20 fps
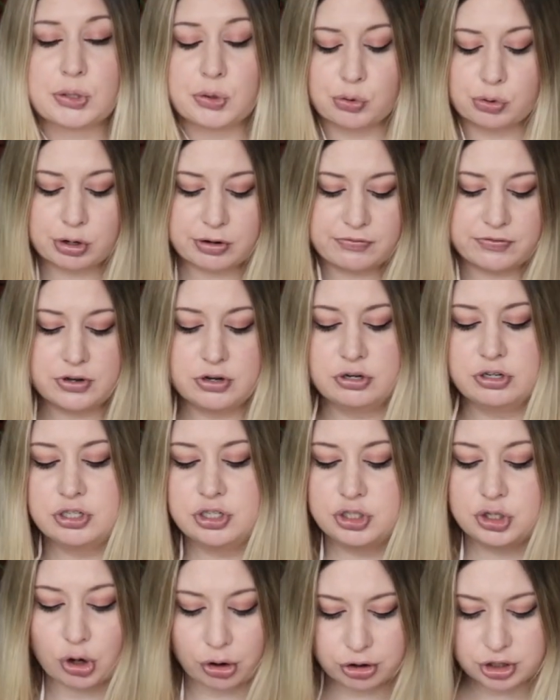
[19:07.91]
or if you
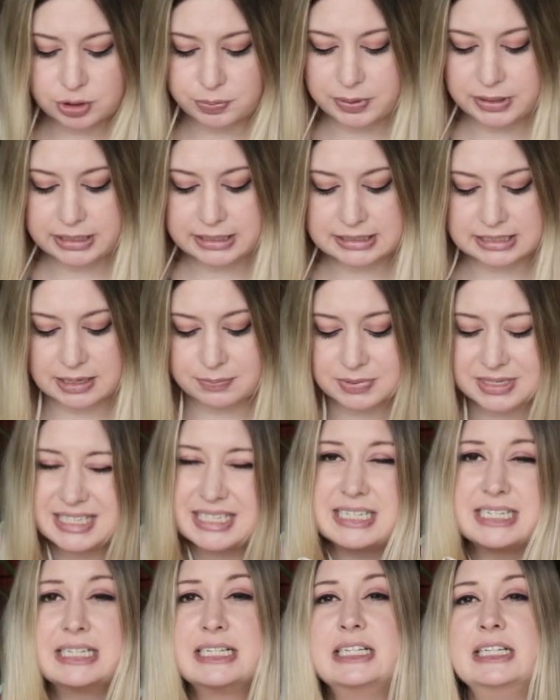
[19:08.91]
don't, because I'm
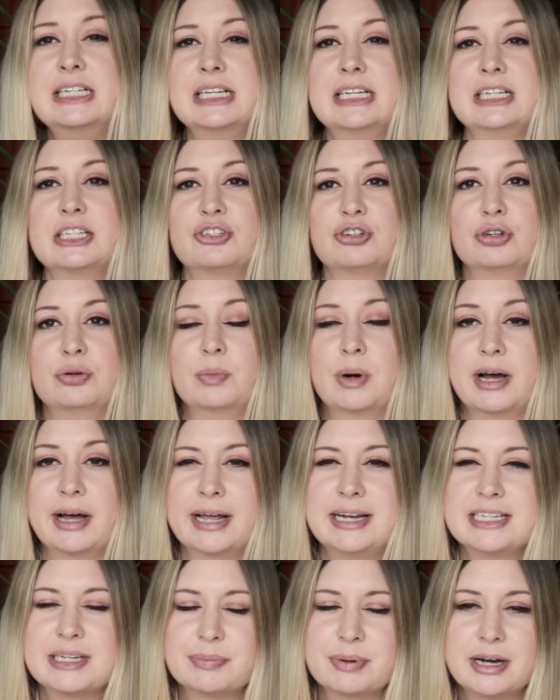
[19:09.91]
still in 2
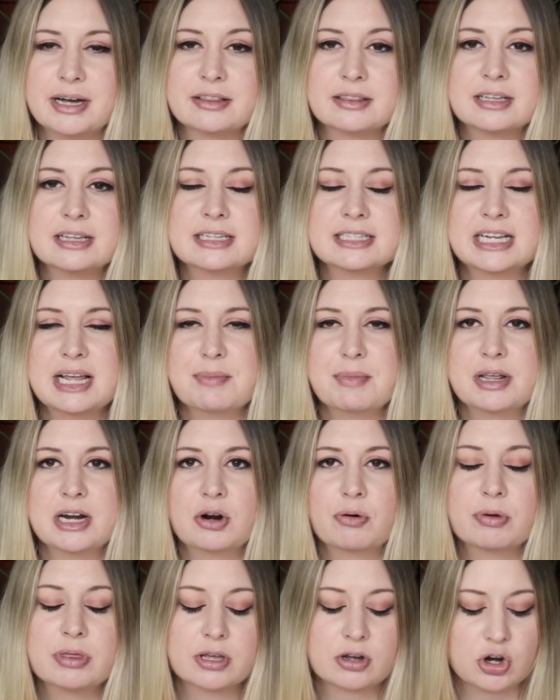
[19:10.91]
minds about this. Let me
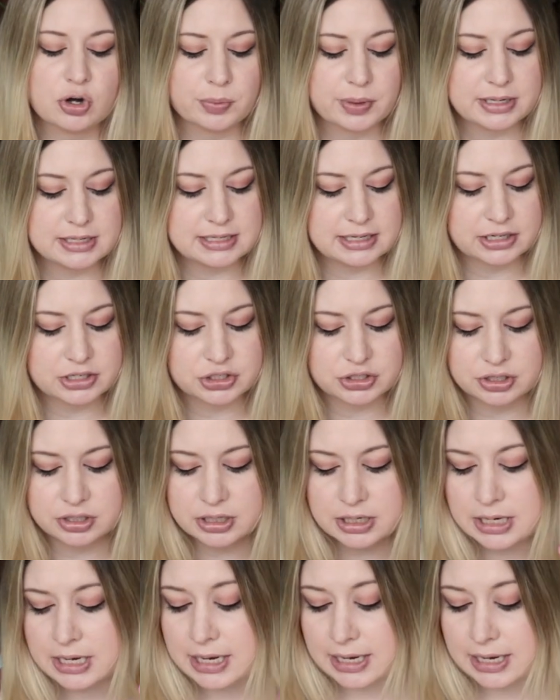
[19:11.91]
know in the comment section.